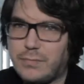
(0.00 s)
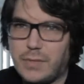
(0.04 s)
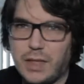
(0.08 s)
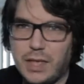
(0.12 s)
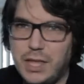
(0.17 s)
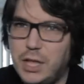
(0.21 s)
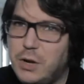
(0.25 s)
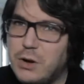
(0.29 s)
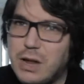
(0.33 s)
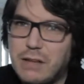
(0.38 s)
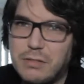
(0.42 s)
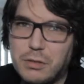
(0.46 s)

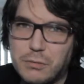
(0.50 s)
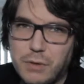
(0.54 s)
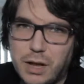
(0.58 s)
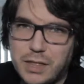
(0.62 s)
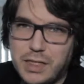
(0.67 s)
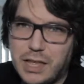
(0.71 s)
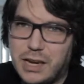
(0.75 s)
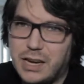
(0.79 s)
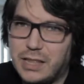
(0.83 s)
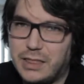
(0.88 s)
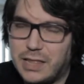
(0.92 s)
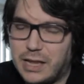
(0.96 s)
You don't have to write
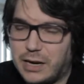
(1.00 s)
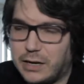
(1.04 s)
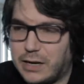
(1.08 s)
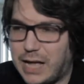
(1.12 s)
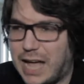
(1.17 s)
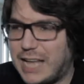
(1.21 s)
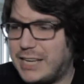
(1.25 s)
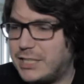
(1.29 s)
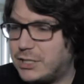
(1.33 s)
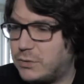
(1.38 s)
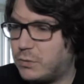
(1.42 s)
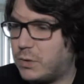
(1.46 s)
that in there.
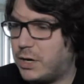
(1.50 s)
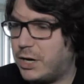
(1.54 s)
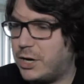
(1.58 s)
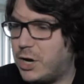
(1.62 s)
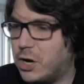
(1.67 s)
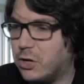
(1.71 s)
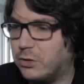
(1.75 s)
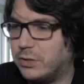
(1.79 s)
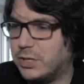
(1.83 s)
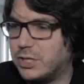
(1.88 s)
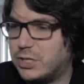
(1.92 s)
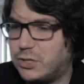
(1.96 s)
I just want to
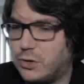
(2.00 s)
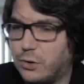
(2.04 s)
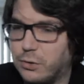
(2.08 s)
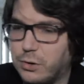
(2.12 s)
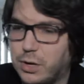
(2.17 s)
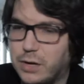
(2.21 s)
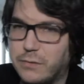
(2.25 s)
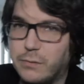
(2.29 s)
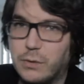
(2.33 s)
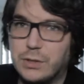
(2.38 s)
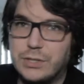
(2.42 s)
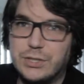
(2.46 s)
know the
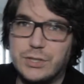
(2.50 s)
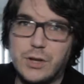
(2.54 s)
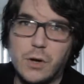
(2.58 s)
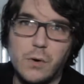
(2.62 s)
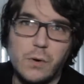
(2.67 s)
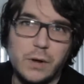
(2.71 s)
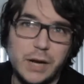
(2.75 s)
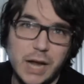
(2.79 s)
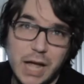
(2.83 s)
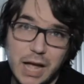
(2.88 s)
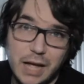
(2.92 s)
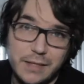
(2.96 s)
story of what's
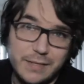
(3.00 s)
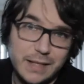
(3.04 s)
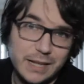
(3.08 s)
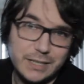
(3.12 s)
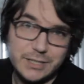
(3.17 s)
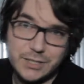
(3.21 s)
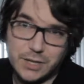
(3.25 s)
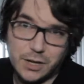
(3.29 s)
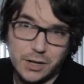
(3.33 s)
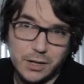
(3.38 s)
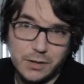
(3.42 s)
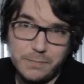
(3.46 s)
going on.
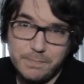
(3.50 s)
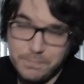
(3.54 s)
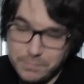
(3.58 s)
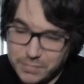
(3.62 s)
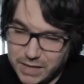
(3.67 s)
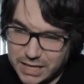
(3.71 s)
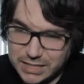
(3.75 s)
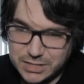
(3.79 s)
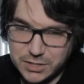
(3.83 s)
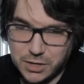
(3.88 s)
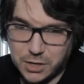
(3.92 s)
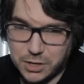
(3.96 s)
That's all.
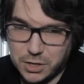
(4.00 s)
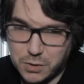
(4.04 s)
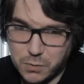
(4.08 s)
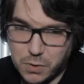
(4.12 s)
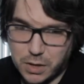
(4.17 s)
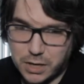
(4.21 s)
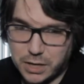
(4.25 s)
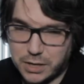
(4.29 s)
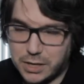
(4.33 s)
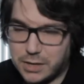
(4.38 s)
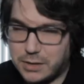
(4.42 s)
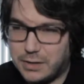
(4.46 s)
That's all you
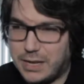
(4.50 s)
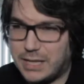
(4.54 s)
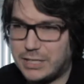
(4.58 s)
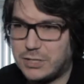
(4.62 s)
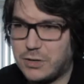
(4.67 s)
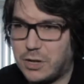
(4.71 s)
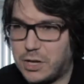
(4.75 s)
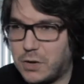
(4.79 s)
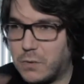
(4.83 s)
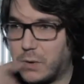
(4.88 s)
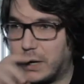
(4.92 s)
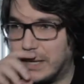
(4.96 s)
want to
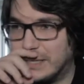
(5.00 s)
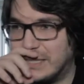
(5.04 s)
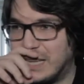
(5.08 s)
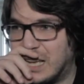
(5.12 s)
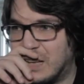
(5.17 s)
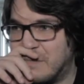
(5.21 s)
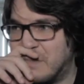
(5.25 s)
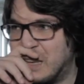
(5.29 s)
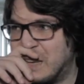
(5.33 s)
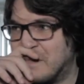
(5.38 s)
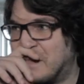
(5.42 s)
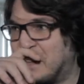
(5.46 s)

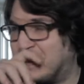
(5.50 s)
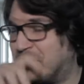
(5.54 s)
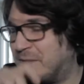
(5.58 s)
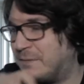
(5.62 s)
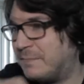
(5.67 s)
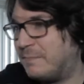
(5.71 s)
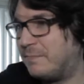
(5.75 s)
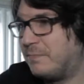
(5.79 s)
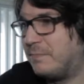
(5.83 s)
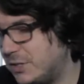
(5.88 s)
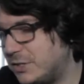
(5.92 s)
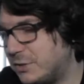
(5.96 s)
tell people.
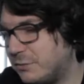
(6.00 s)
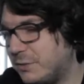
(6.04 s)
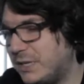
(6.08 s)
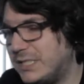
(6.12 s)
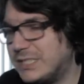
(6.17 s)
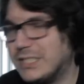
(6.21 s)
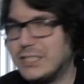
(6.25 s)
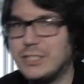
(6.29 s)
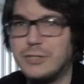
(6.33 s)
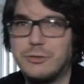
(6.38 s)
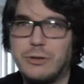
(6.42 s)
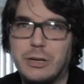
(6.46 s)
There's a
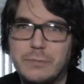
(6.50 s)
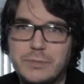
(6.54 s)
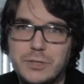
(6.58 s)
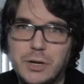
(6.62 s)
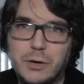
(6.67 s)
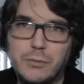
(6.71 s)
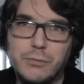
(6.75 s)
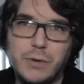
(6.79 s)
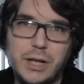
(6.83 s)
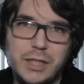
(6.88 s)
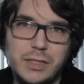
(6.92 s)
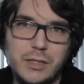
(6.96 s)
reason scripts
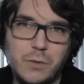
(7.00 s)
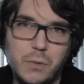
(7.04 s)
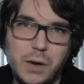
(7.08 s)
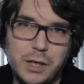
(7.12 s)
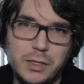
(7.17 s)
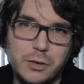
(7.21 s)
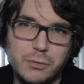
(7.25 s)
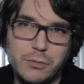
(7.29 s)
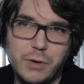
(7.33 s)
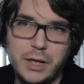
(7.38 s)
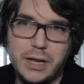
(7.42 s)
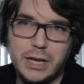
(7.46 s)
are written the way
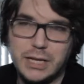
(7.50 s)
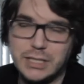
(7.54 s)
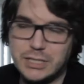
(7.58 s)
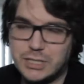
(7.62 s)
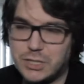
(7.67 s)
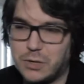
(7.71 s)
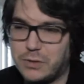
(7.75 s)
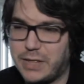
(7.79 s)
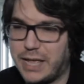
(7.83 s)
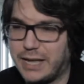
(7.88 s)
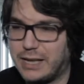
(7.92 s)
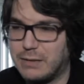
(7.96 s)
they're written,
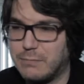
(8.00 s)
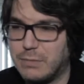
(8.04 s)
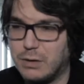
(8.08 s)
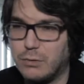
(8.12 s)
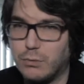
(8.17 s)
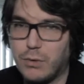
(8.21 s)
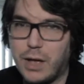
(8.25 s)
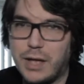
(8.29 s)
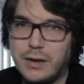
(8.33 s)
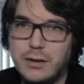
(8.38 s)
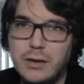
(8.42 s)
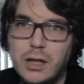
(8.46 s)
so they can be
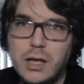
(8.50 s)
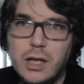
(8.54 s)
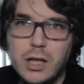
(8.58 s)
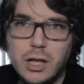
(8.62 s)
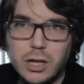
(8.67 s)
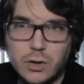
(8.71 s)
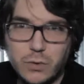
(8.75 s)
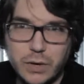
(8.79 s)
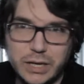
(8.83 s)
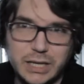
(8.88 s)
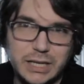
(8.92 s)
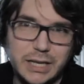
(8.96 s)
read
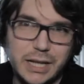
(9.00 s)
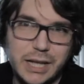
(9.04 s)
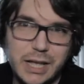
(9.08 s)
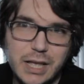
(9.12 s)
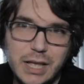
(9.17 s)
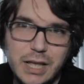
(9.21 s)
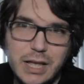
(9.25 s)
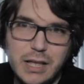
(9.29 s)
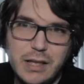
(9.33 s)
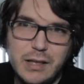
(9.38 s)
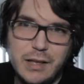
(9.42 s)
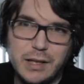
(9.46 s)
quickly.
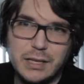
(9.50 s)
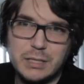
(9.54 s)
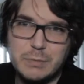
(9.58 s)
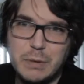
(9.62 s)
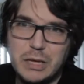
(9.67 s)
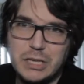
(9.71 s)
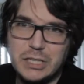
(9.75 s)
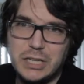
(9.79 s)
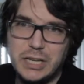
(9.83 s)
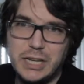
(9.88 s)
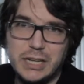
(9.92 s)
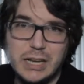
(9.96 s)

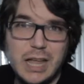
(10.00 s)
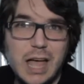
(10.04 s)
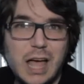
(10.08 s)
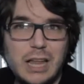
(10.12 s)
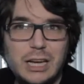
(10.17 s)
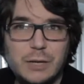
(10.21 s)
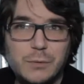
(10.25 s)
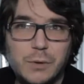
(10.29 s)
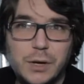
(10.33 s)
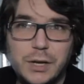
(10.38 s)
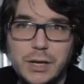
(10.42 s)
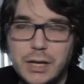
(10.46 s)
Especially in
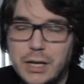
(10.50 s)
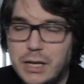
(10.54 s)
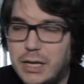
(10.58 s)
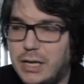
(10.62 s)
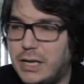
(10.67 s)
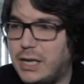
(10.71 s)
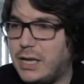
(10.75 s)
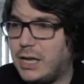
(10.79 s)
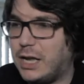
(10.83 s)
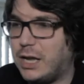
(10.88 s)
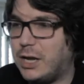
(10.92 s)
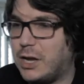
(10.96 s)
Hollywood,
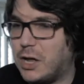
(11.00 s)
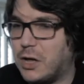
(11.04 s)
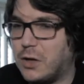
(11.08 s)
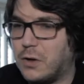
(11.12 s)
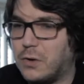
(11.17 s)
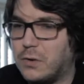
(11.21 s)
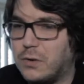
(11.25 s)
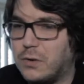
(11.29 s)
you know,